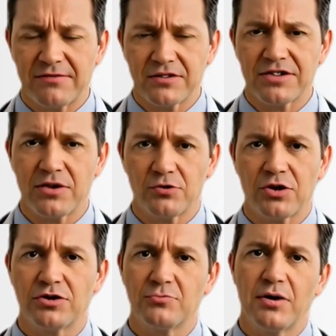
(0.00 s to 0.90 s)
wall or
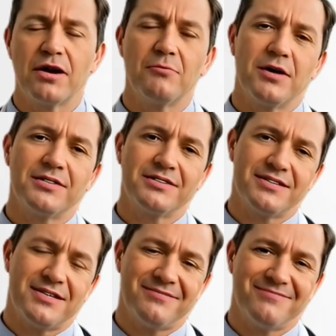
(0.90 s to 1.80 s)
chair for balance
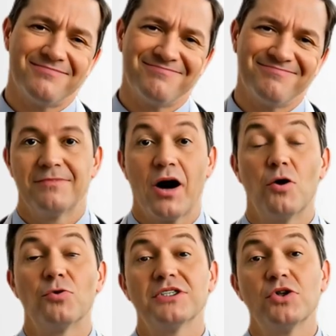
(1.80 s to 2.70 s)
if needed,
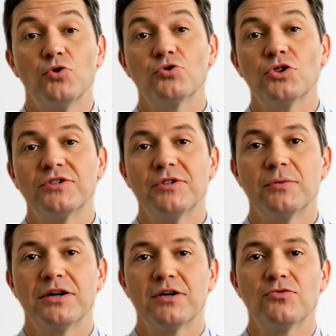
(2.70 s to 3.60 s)
especially when first
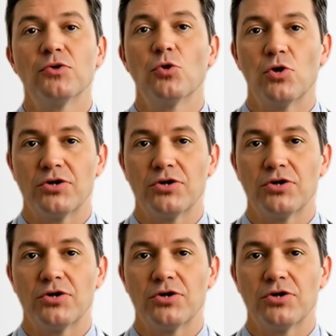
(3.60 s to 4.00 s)
starting.